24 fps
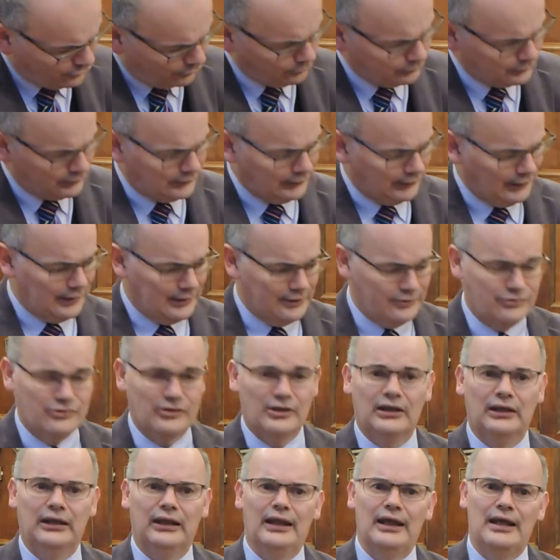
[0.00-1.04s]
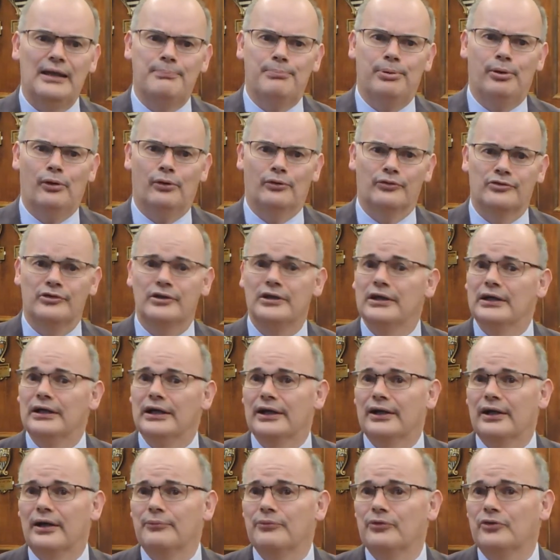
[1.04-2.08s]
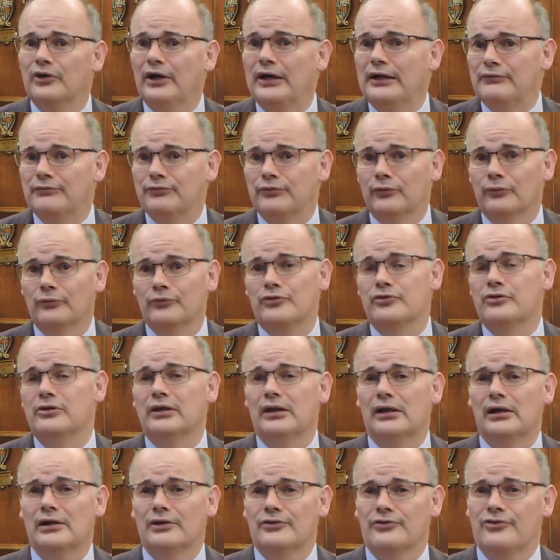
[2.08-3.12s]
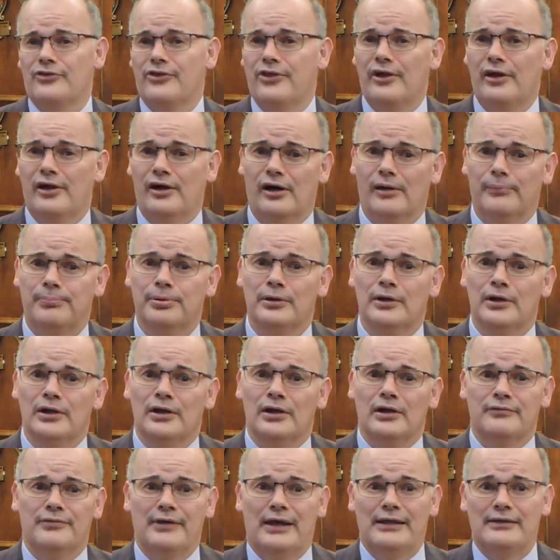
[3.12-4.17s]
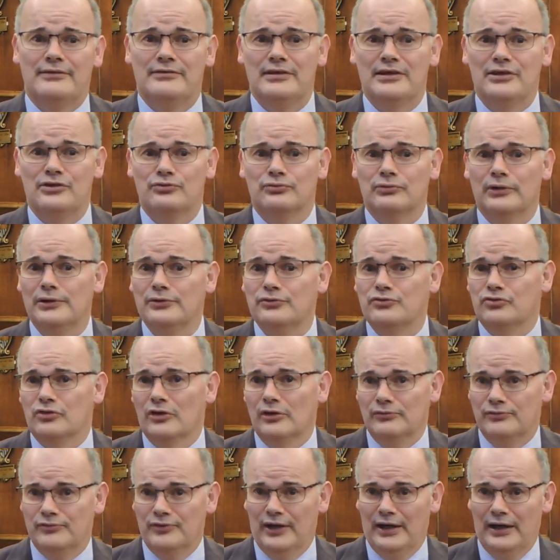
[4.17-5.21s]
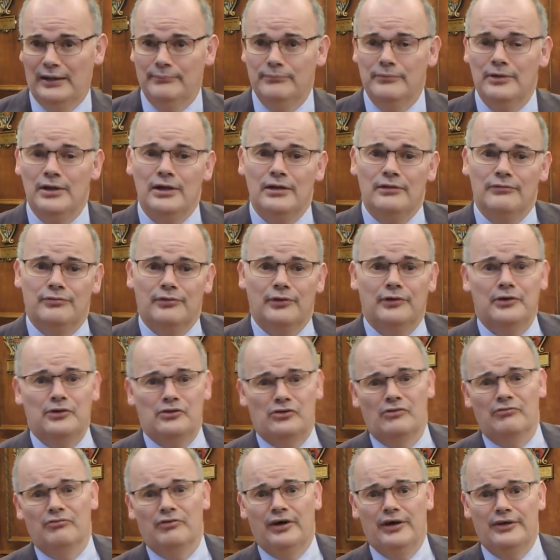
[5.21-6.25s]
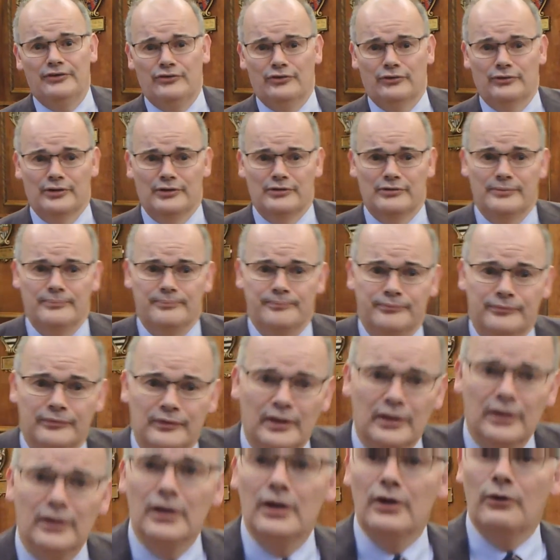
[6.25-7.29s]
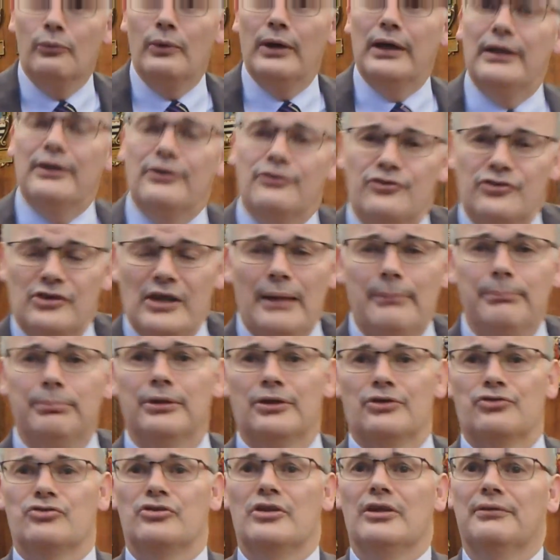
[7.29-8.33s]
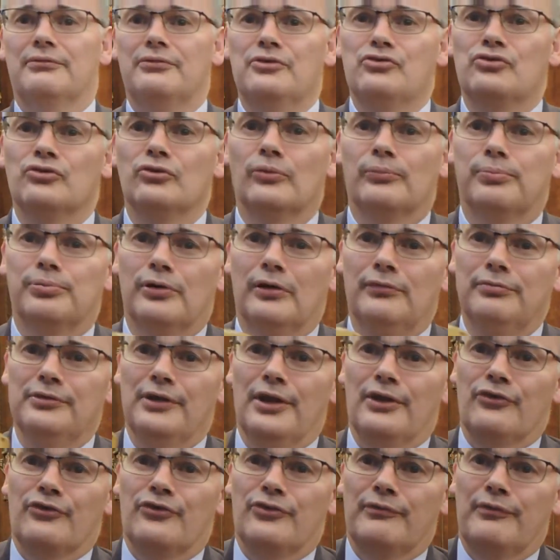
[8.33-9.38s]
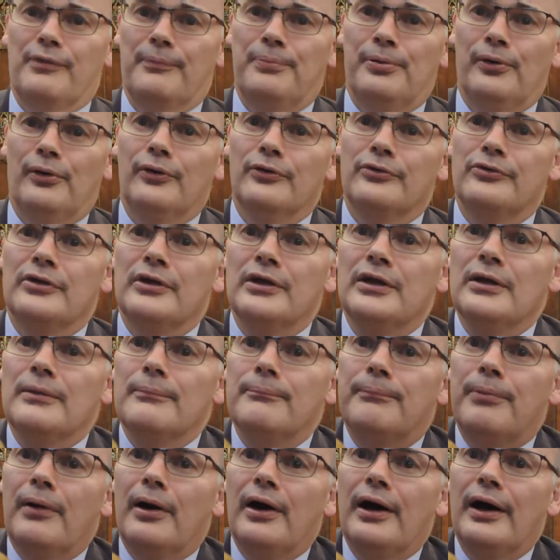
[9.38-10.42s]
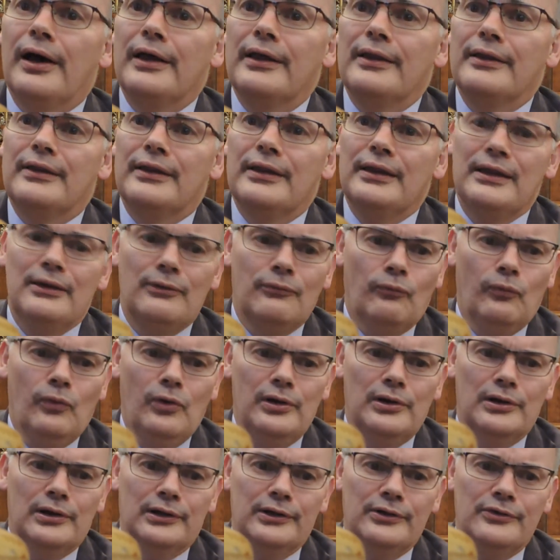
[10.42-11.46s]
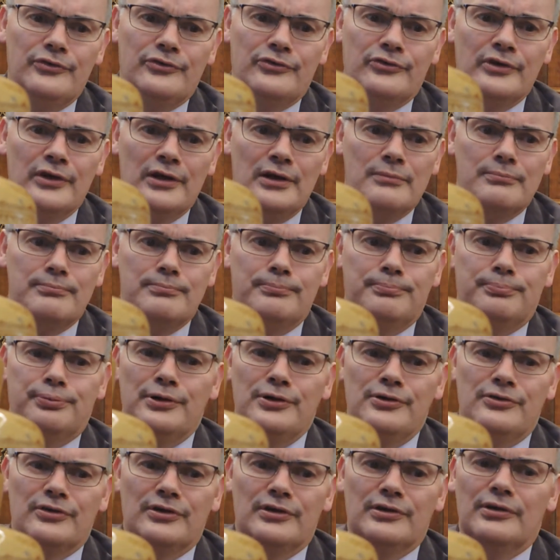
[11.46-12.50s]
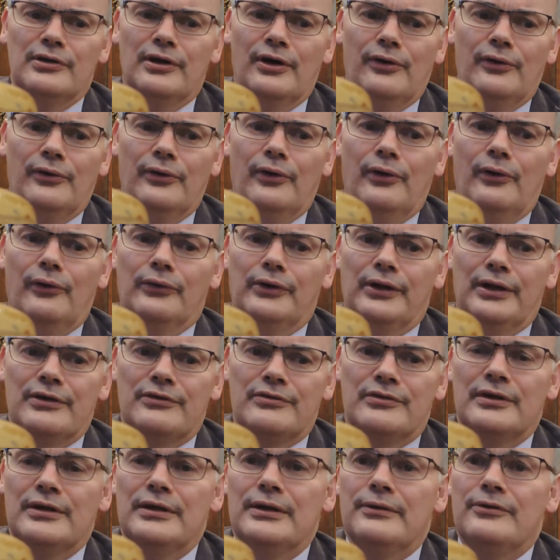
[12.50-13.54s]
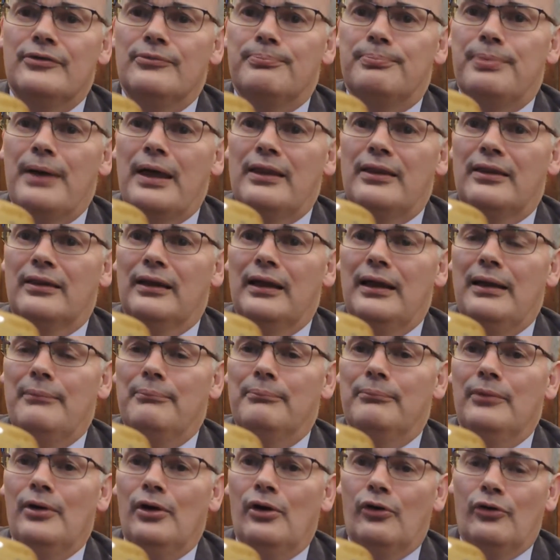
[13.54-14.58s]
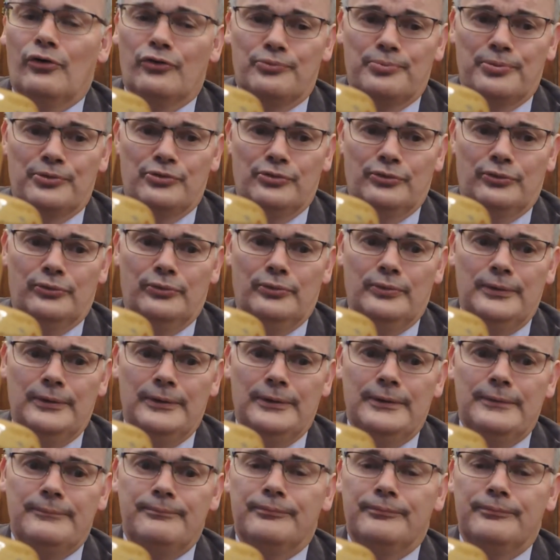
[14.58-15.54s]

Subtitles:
salt-glazed clay pot, and I'm grateful to Lars Tharp of Antiques Roadshow fame for his advice on it. We can establish the original provenance of the pot by the words printed on it, Bethlem Hospital.